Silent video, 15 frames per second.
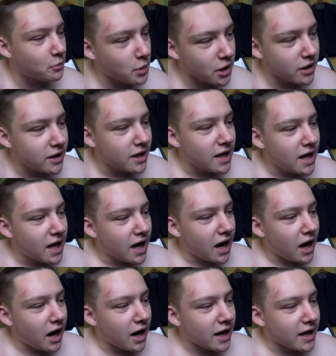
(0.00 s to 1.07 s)
But
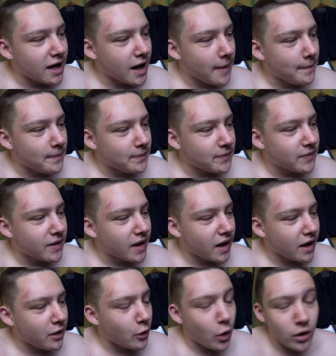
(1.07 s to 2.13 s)
I um,
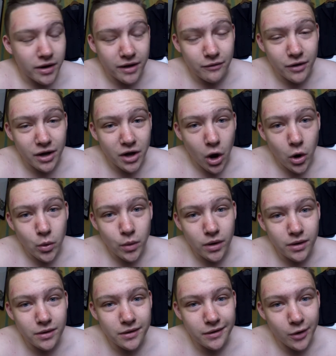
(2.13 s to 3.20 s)
I thought I'd give it a go,
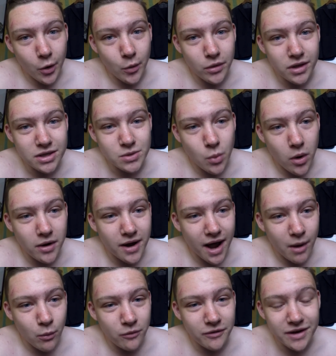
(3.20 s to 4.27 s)
you know, with this one.
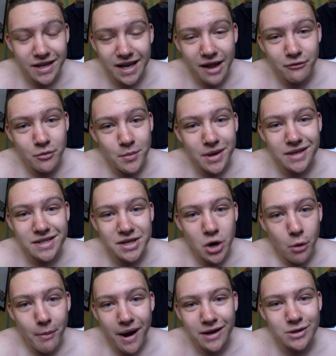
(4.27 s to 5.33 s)
And within eleven minutes he
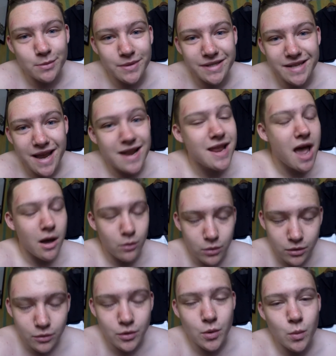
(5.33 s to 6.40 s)
got back to me saying, yeah, we
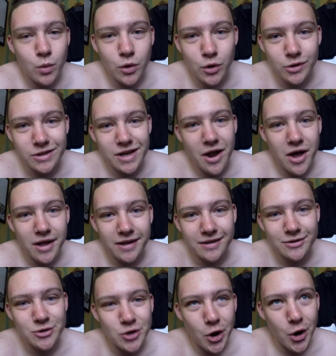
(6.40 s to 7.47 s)
would, we'll do it tonight.
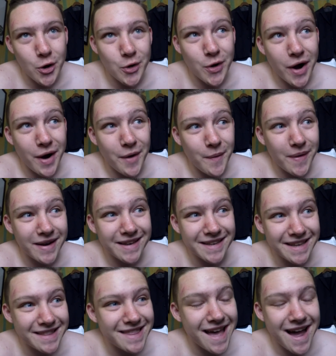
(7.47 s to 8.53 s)
So I went and
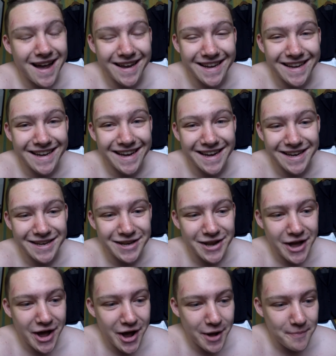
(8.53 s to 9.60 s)
did that, and
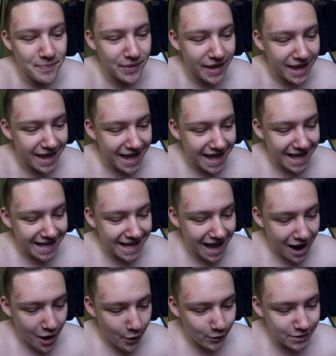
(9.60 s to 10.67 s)
um, yeah,
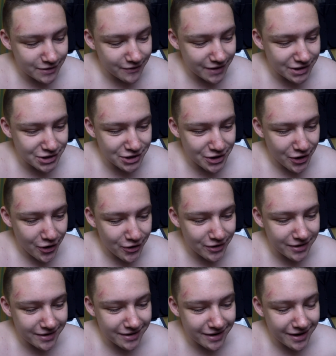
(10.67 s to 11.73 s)
I was featured
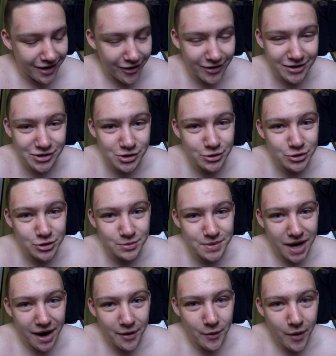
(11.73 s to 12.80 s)
on on his YouTube
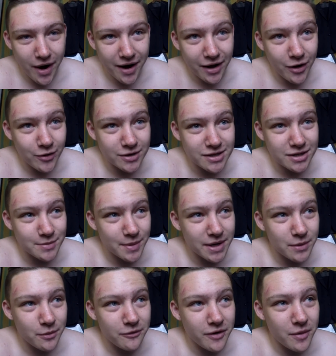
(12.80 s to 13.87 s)
channel, and I got to speak
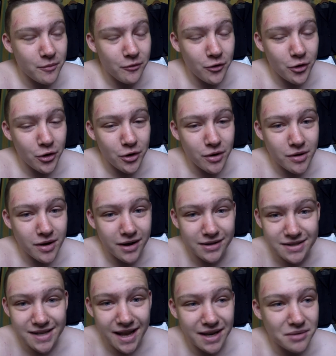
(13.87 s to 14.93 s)
with him for an
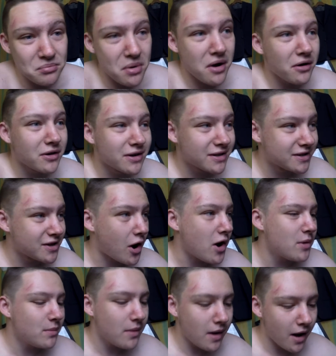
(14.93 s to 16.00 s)
extended period of
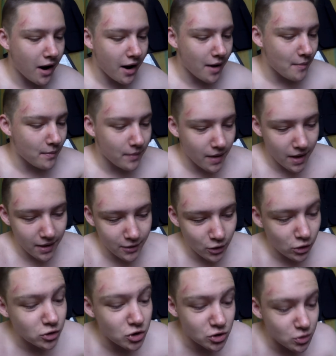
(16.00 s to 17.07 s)
time. Um,
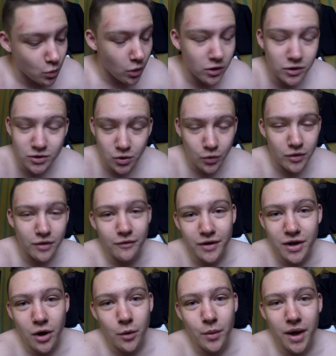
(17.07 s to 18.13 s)
not just what you saw in the
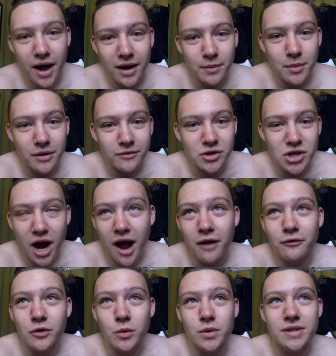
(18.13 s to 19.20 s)
video. We had a bit of a chat
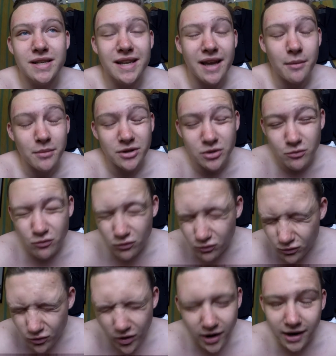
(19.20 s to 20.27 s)
afterwards, and he gave me some
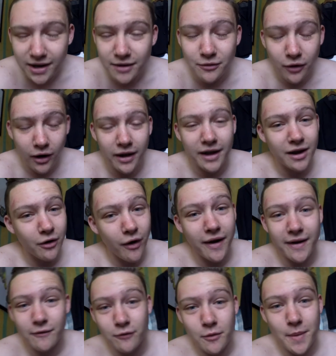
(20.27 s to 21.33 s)
really fucking great
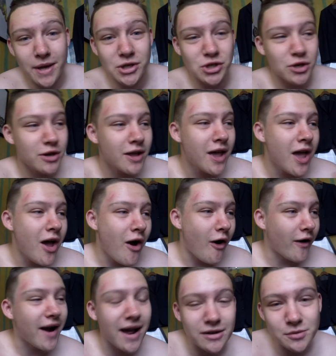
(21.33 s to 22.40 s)
information
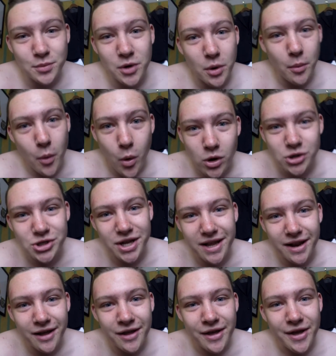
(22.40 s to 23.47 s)
on how to become a watch
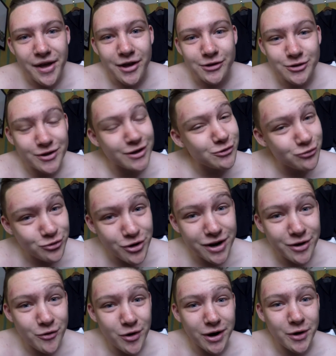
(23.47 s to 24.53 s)
dealer. So that's really,
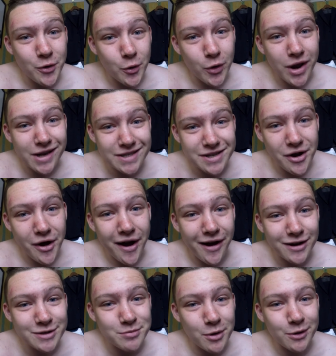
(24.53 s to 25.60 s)
really cool. Last night I
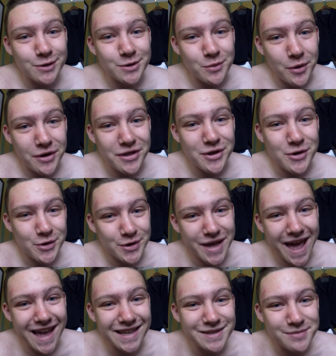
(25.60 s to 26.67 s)
spoke to one of the U
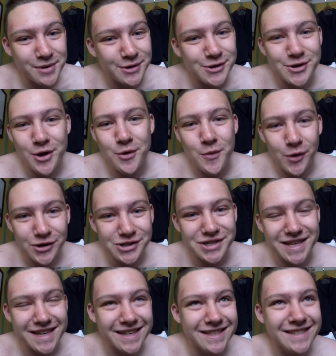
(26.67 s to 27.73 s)
K's most known watch
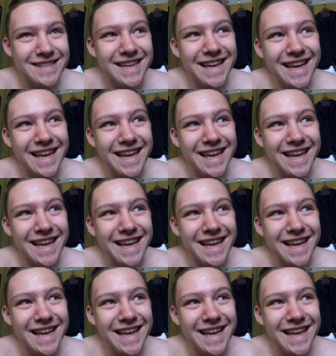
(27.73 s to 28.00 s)
dealers.